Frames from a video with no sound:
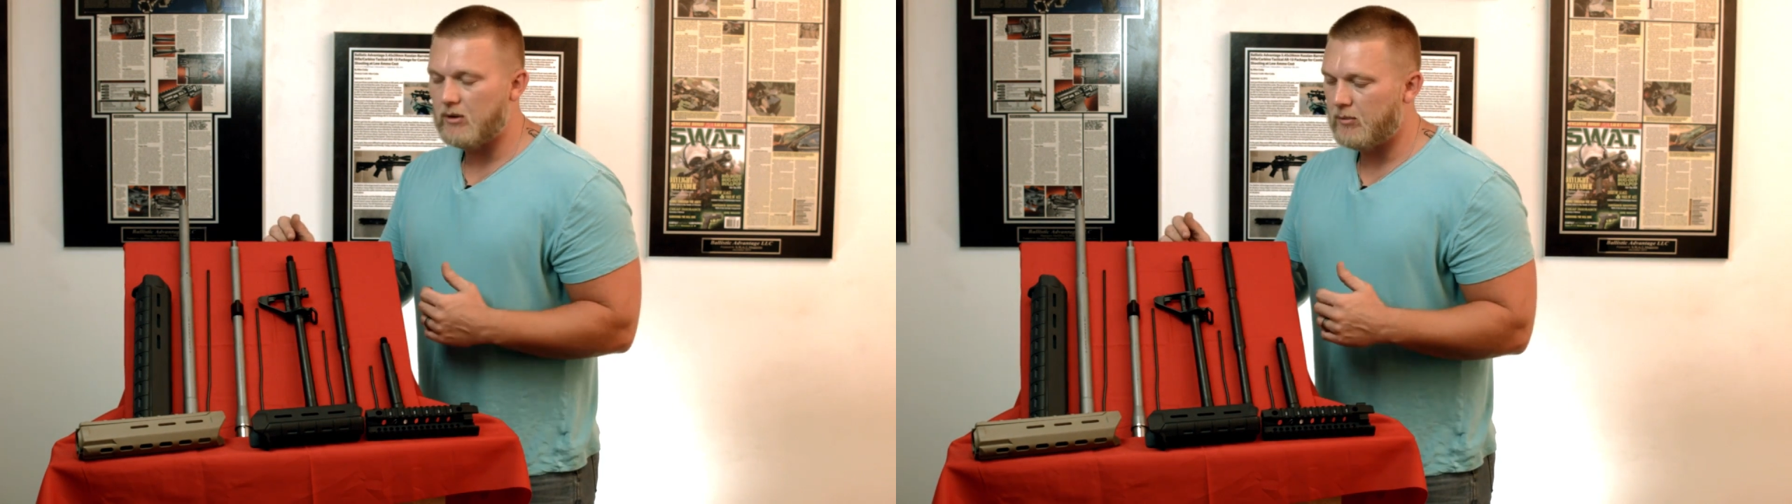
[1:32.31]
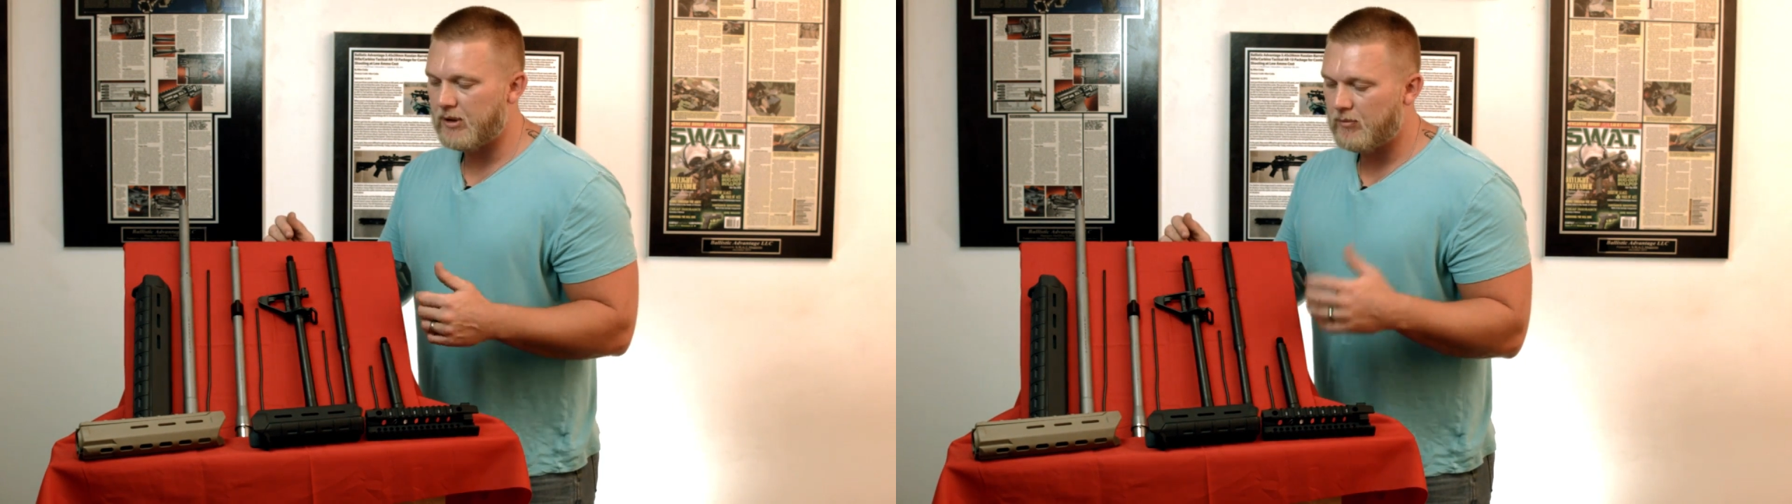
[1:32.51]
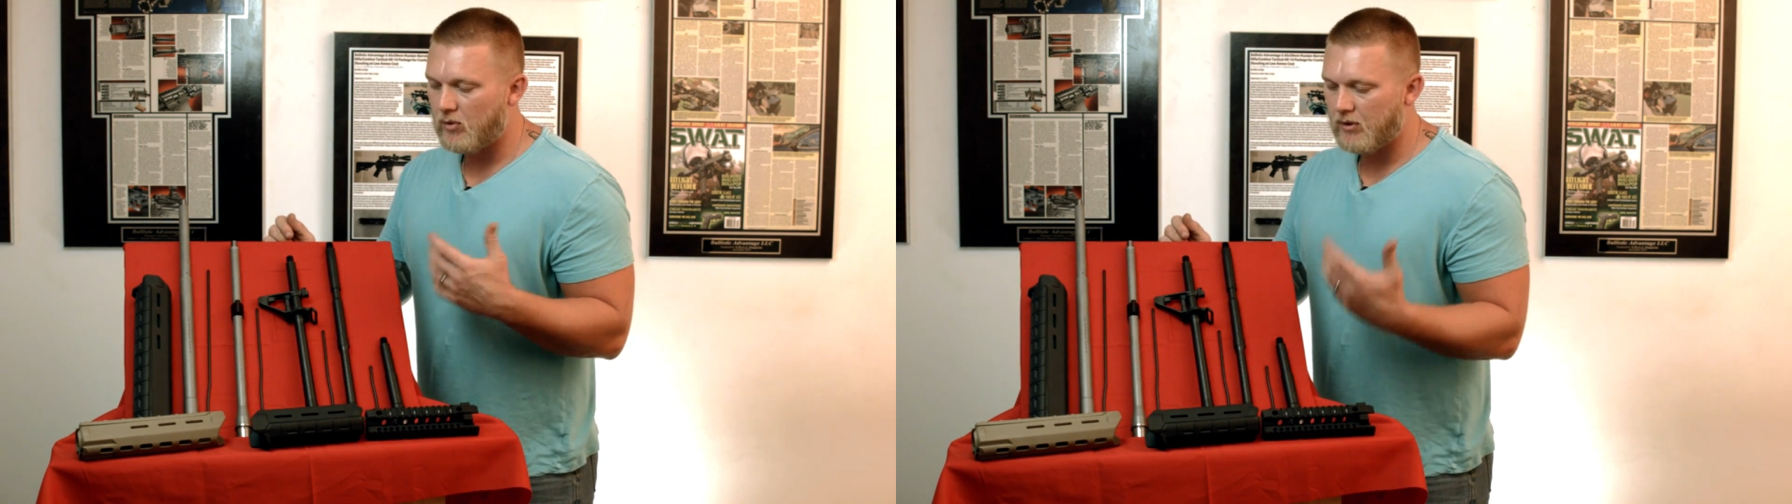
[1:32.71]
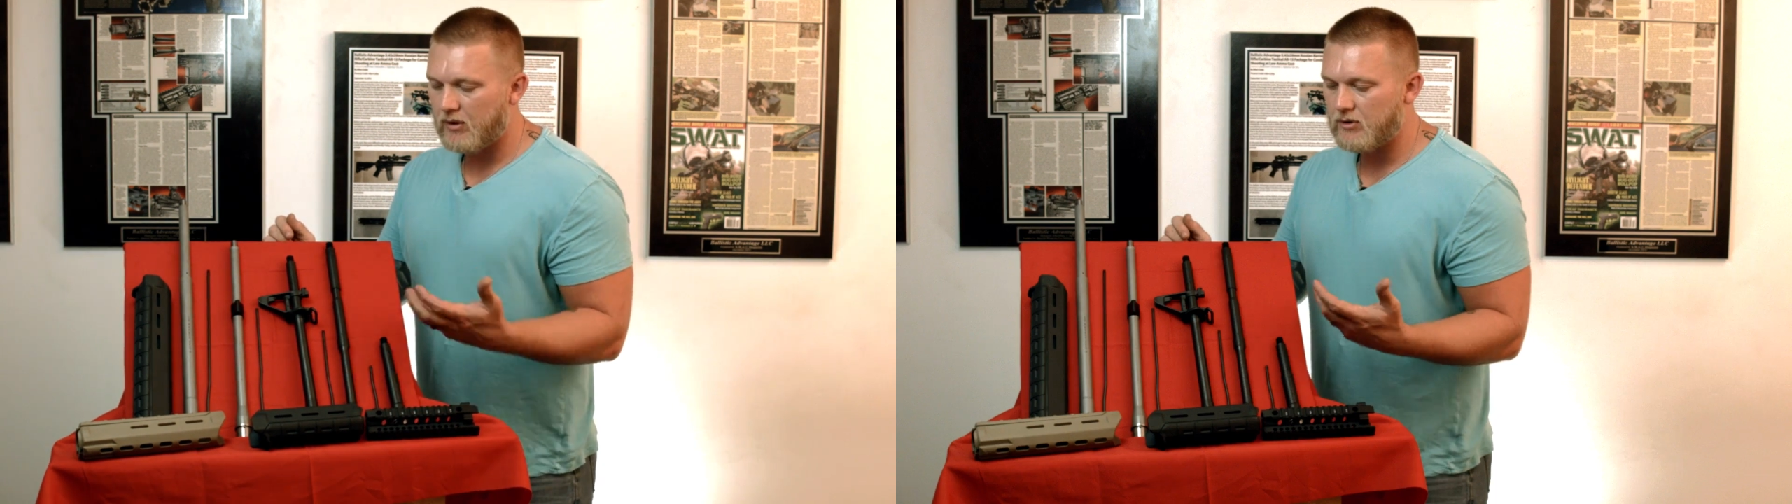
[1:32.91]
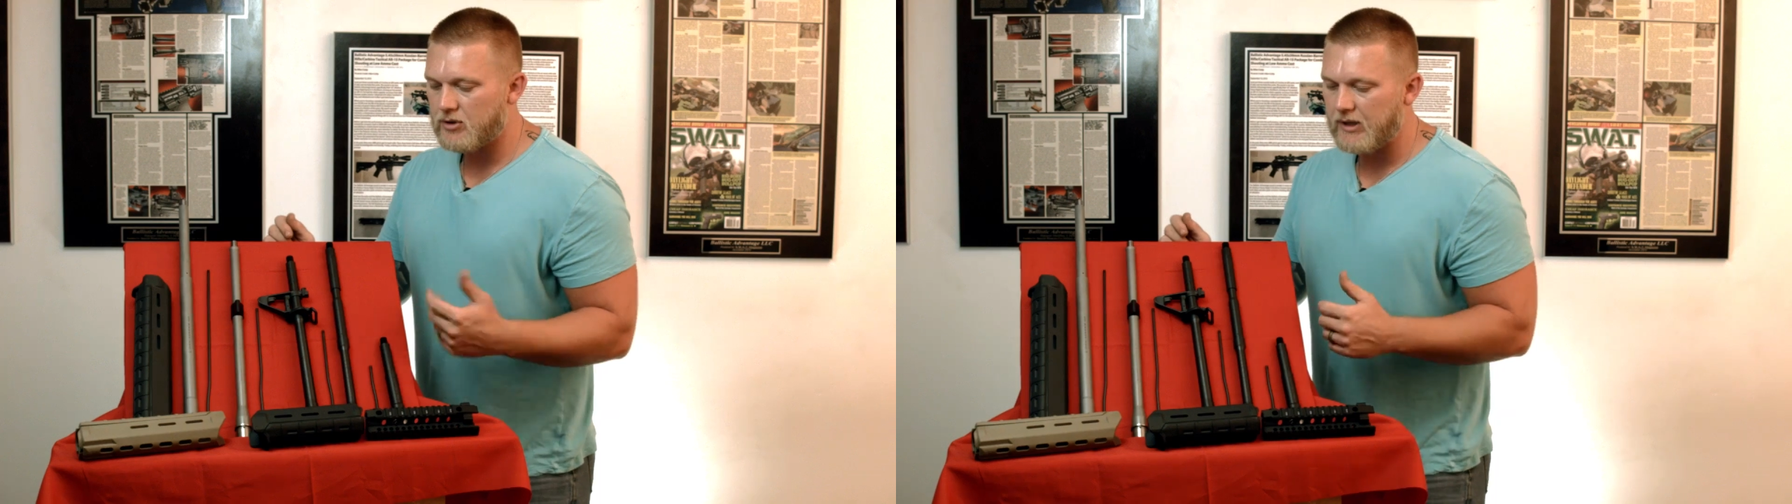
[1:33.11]
a little bit more
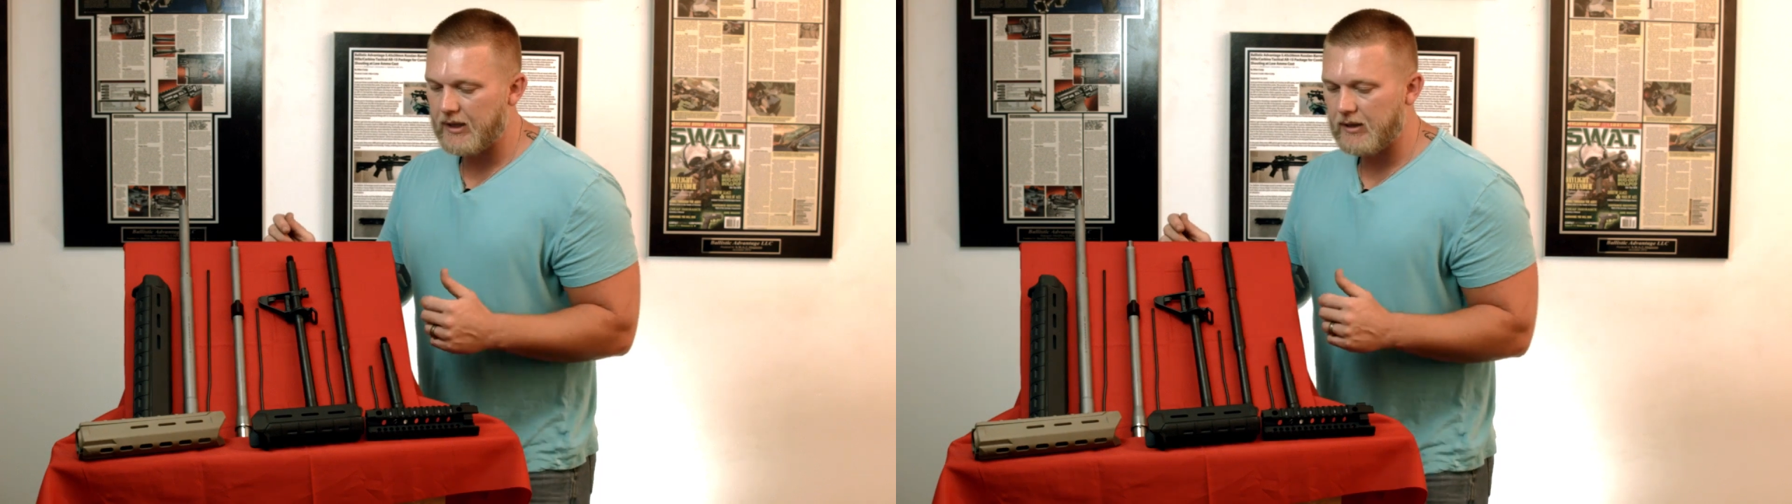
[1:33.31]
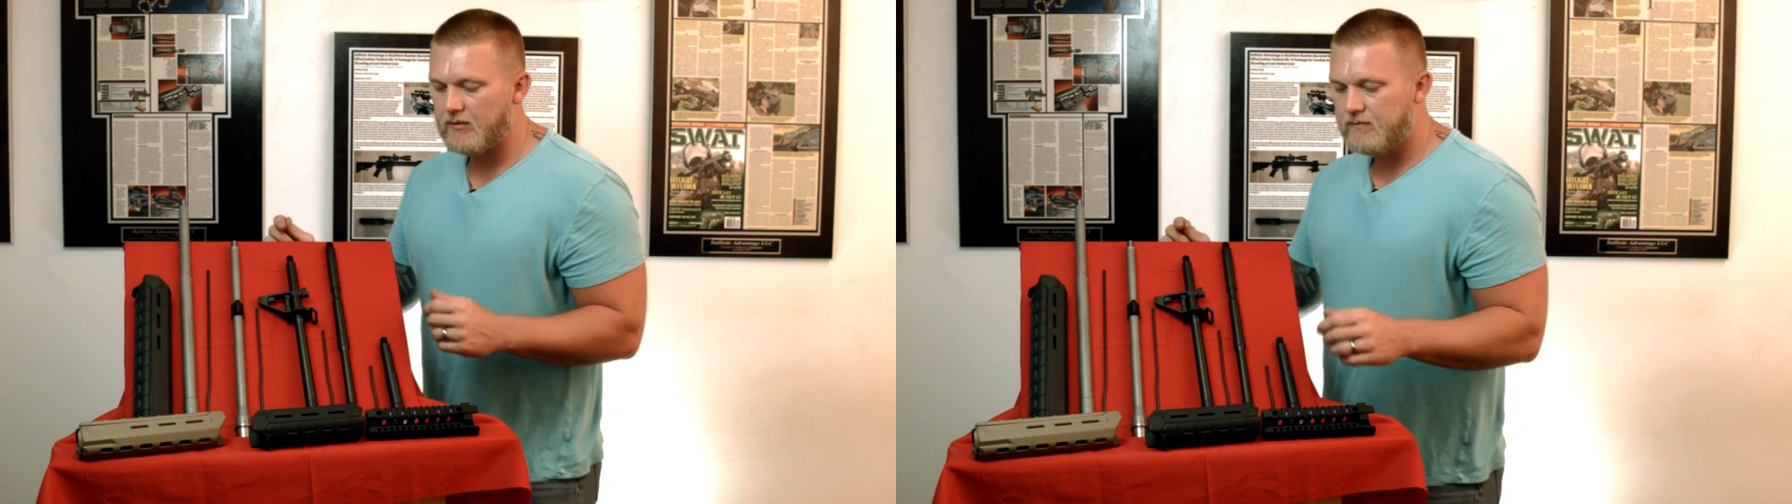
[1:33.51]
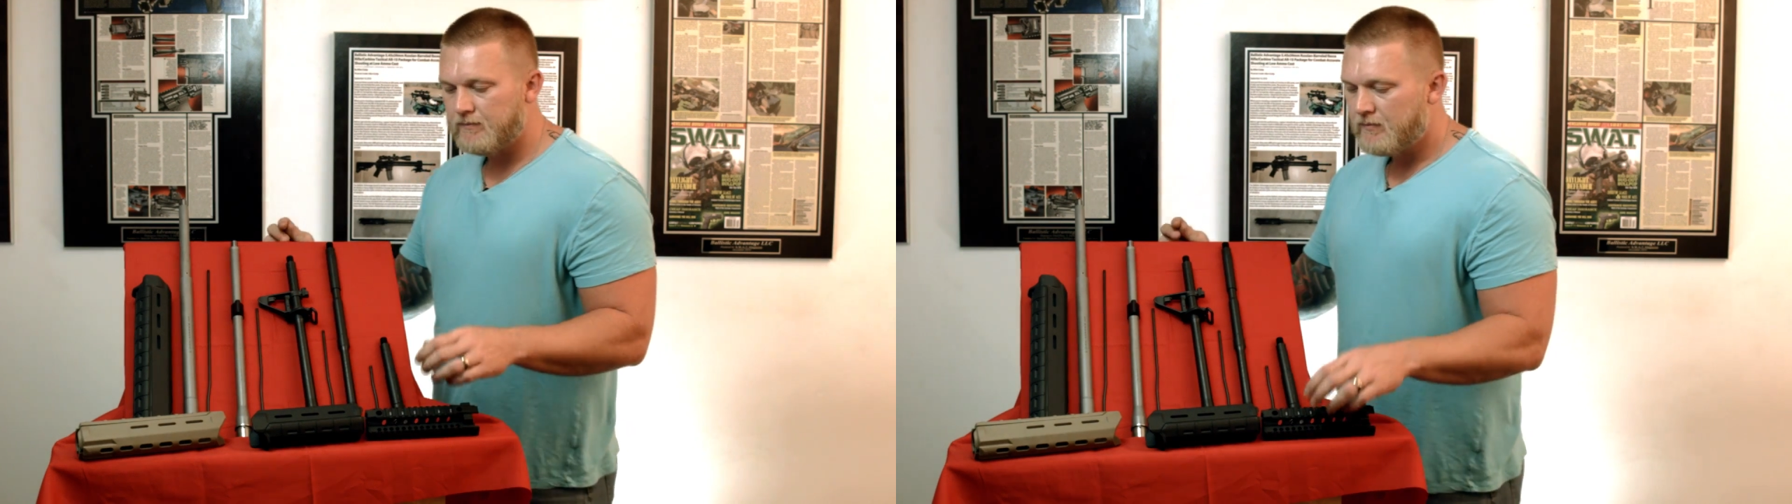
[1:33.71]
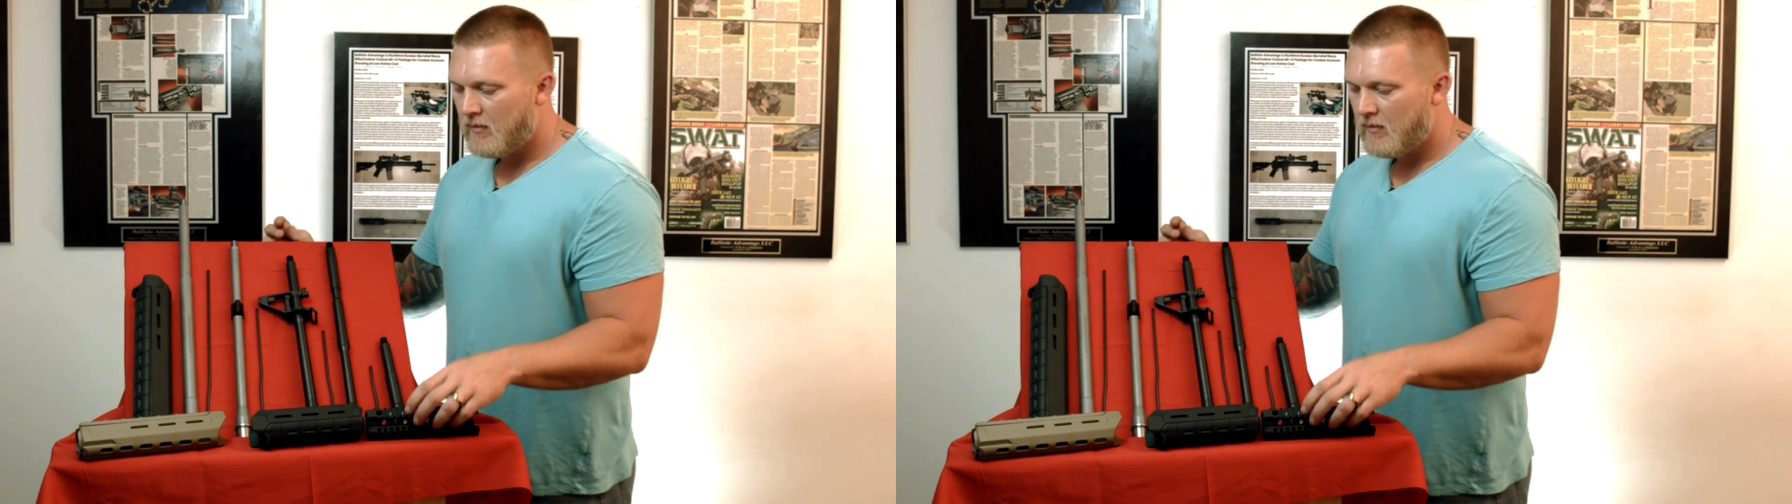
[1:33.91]
and understand it.